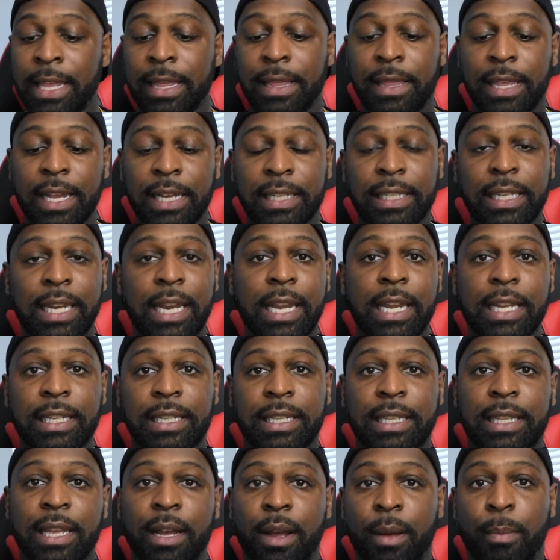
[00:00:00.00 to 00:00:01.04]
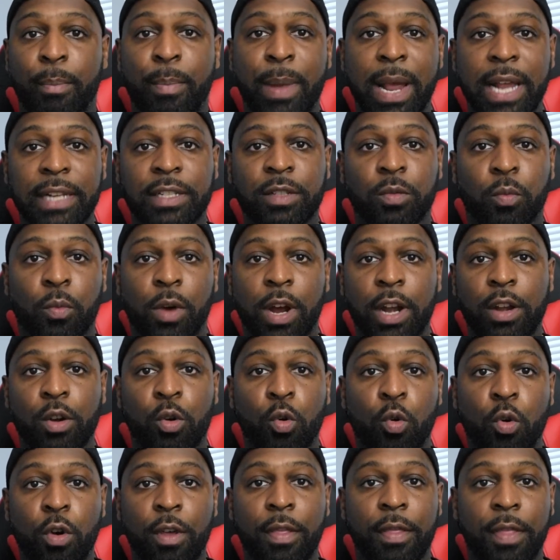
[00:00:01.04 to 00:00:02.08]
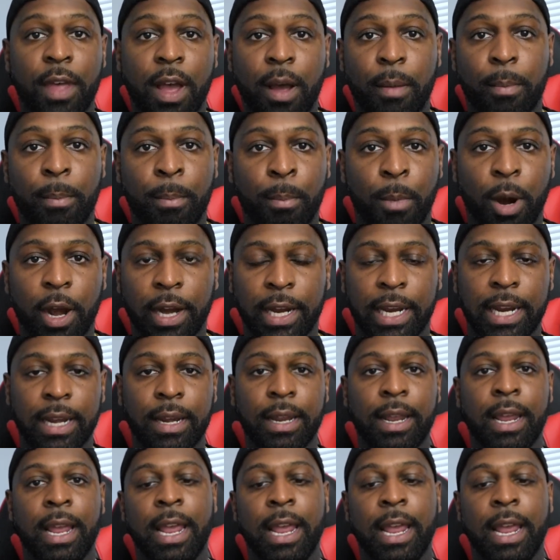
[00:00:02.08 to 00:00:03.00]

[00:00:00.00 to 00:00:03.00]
This is the best one on the market.